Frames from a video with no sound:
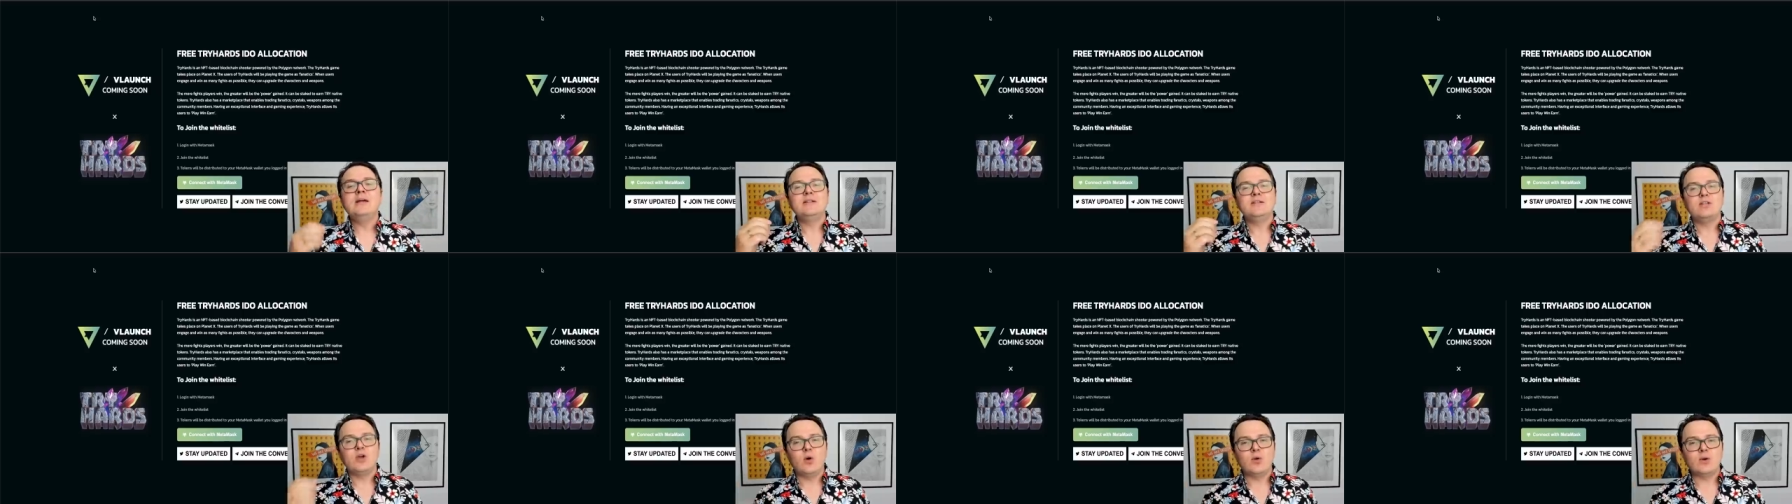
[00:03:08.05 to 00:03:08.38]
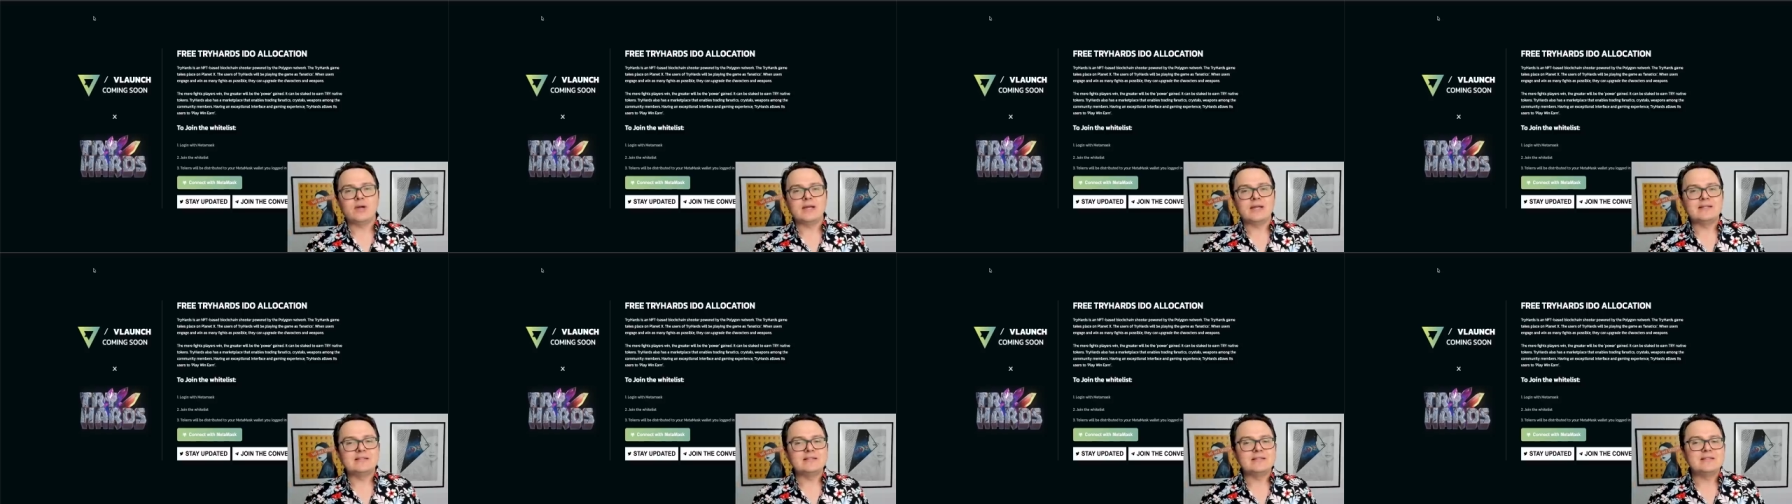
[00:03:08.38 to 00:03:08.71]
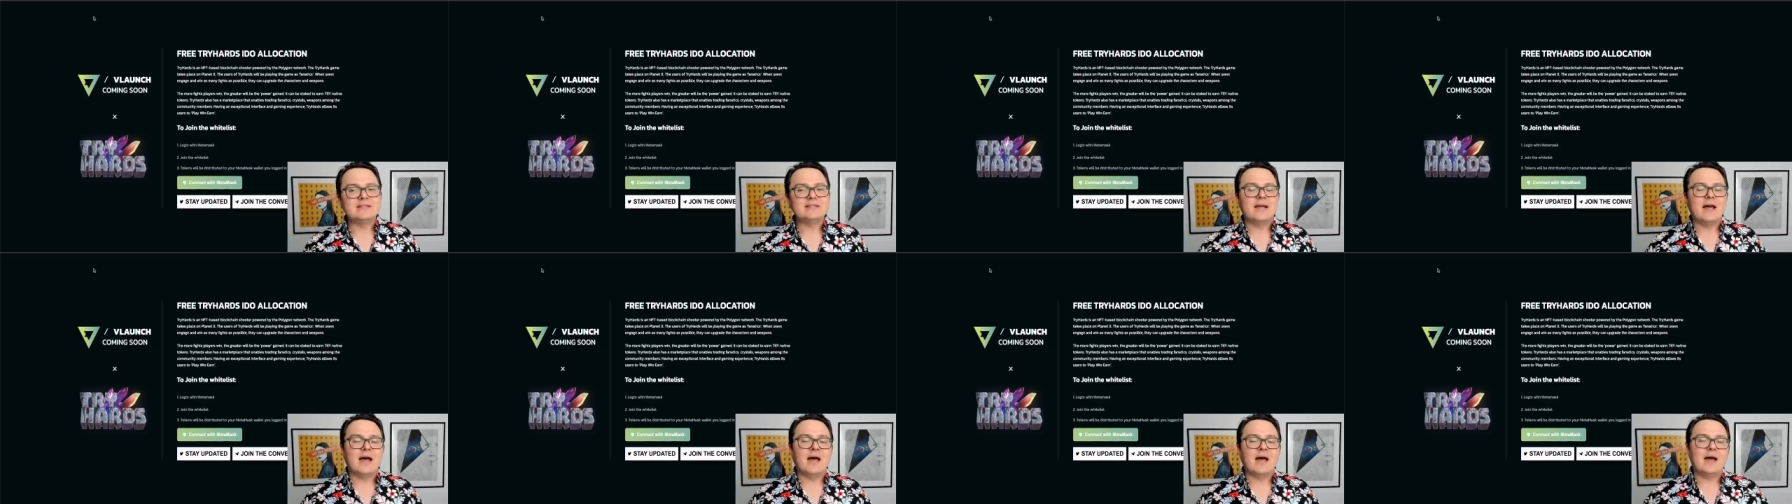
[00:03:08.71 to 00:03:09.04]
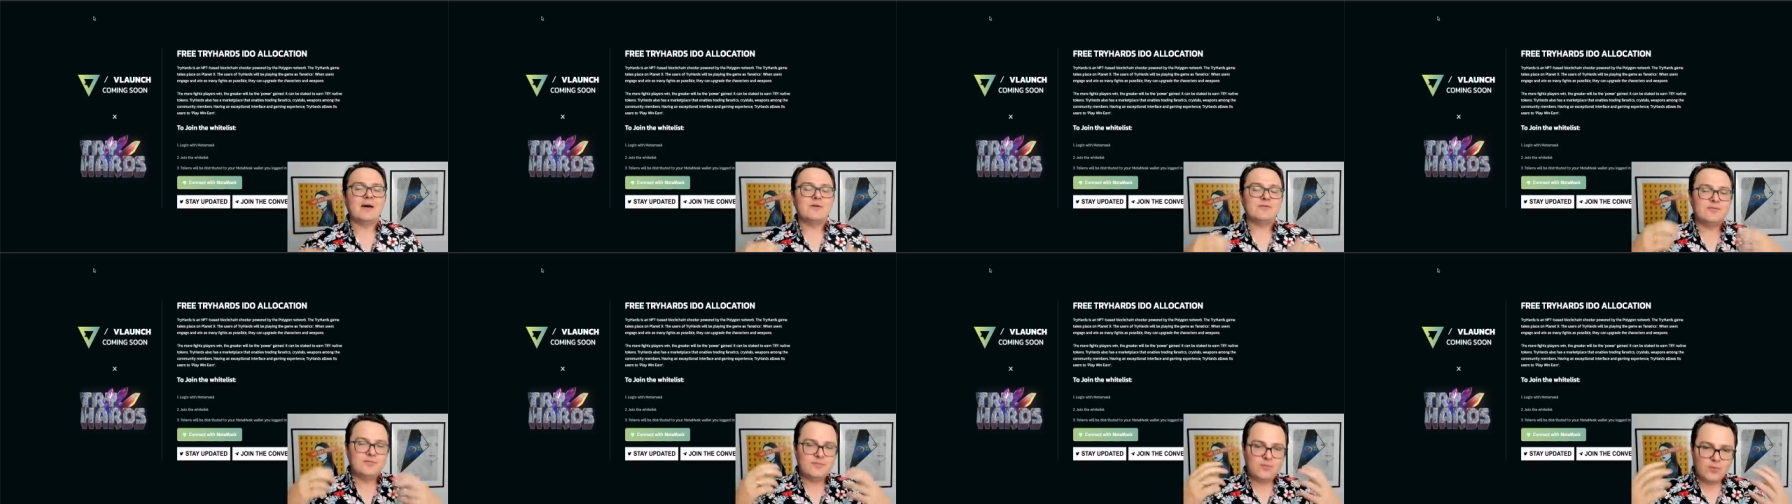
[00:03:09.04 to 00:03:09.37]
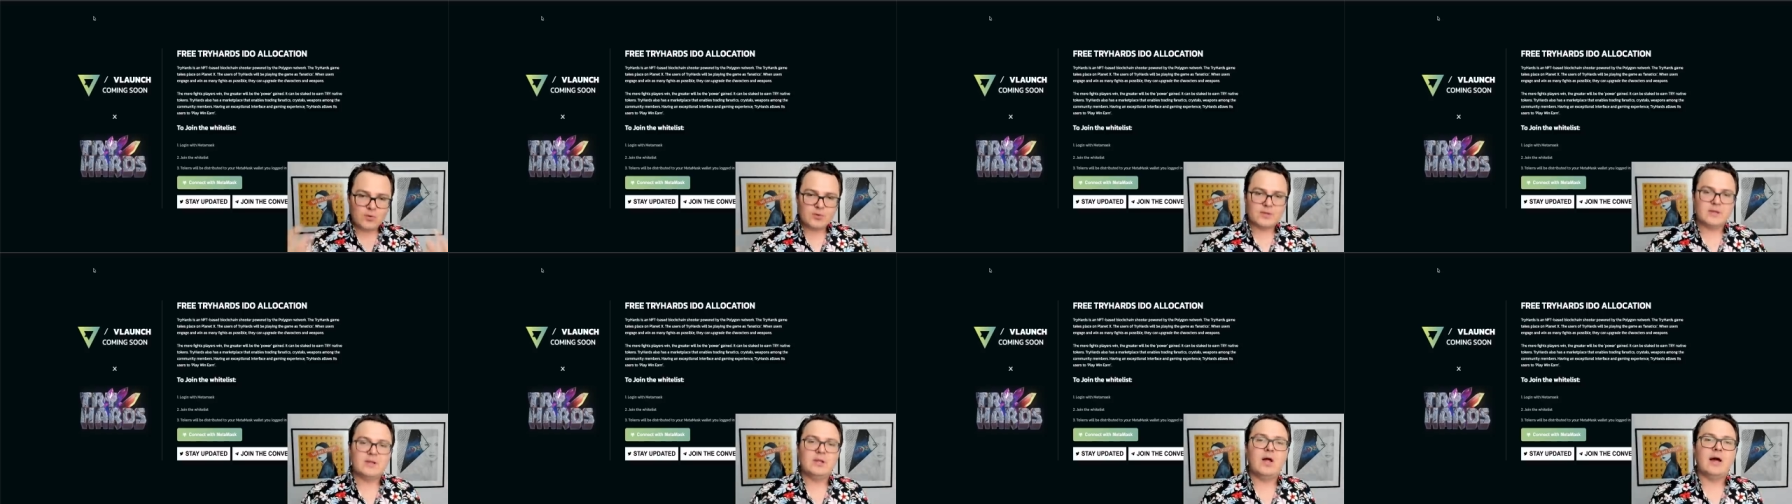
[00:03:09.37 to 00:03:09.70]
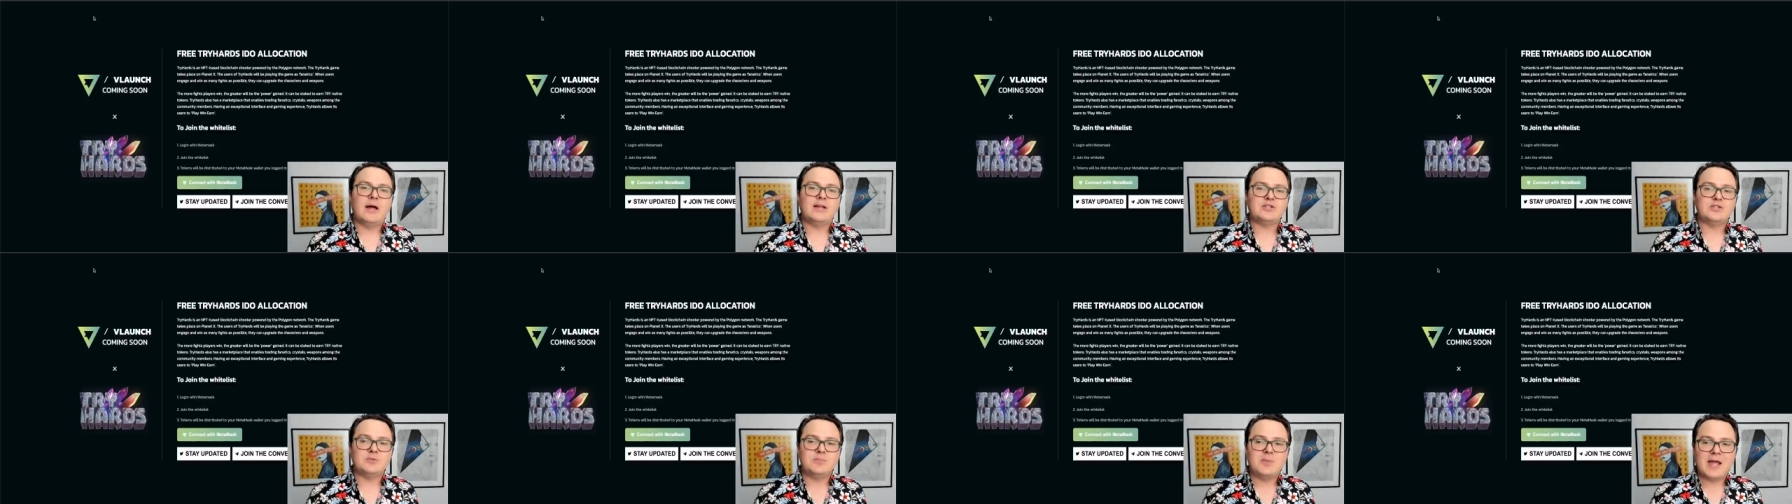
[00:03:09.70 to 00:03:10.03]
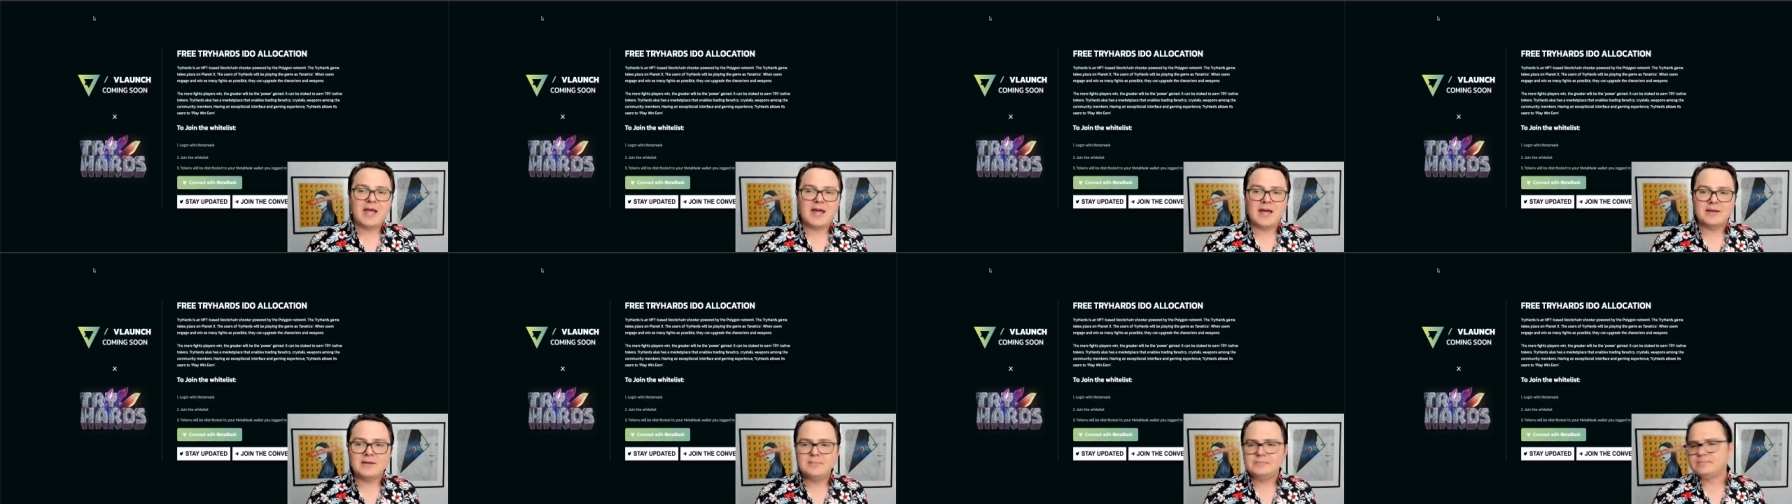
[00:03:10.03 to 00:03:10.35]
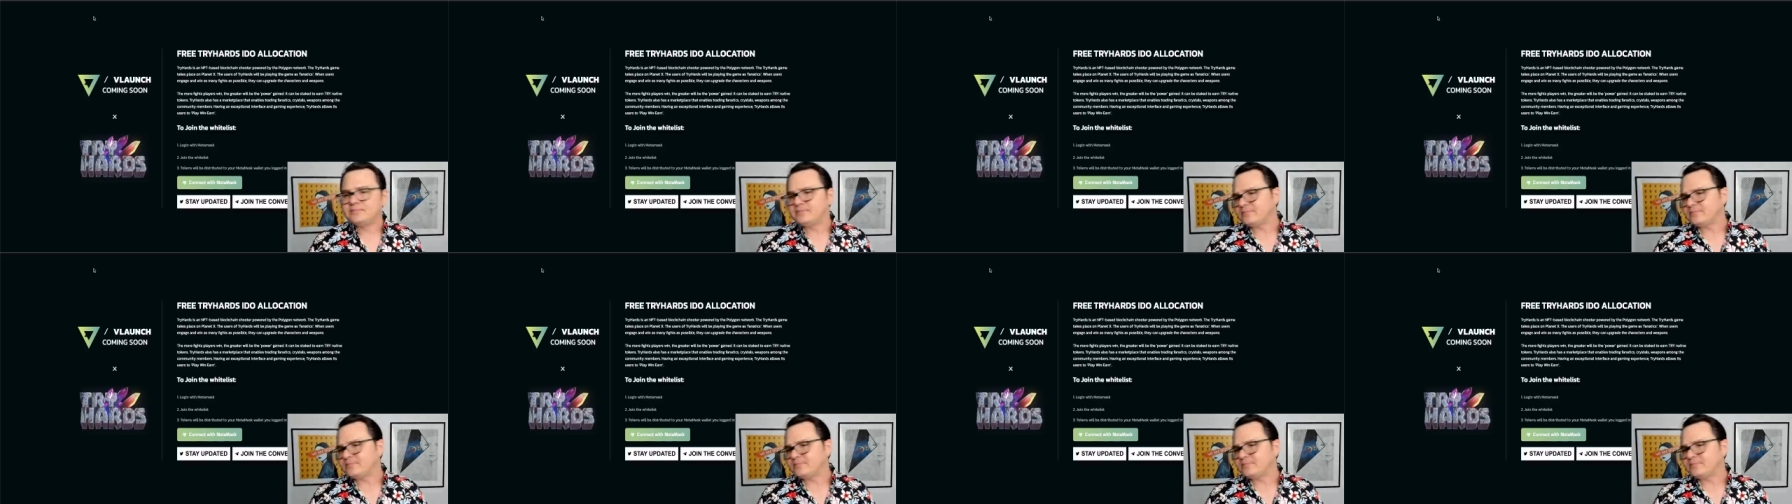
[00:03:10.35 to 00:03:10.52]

tokens uh, for the Launchpad.